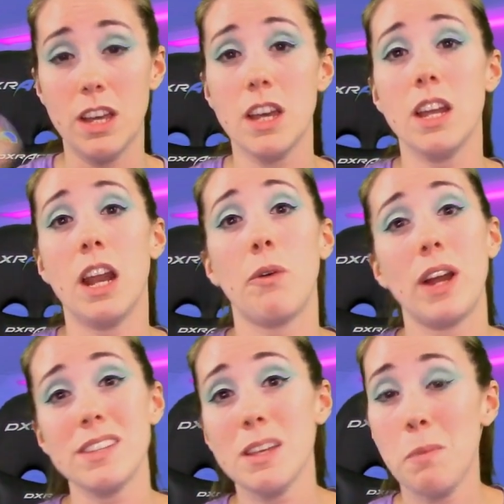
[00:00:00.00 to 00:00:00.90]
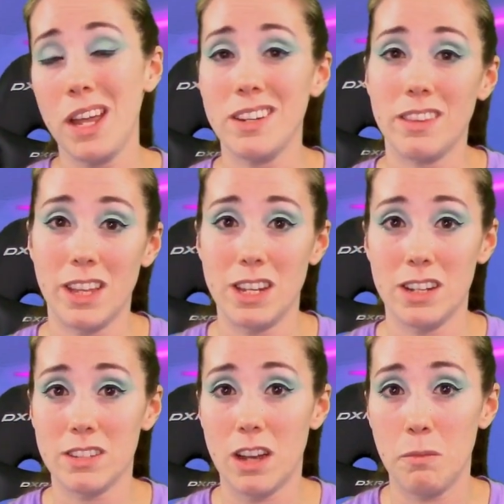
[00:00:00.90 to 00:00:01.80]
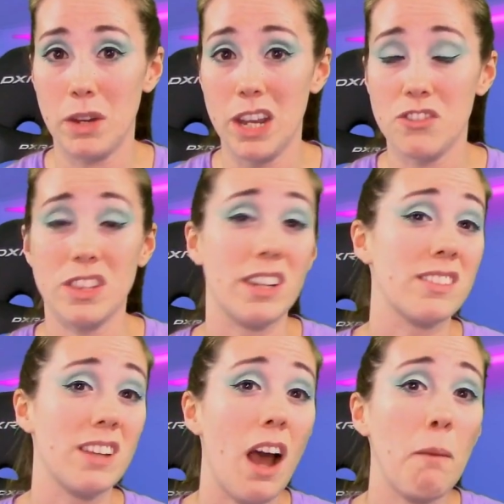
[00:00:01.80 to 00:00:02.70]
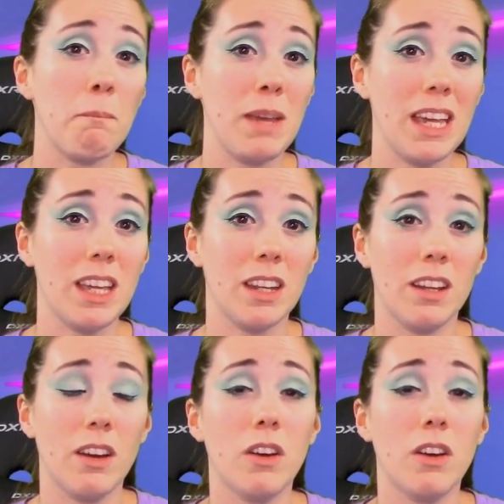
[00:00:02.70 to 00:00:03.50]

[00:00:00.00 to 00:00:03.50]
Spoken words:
Now, when I say paint and latex combination, that does not mean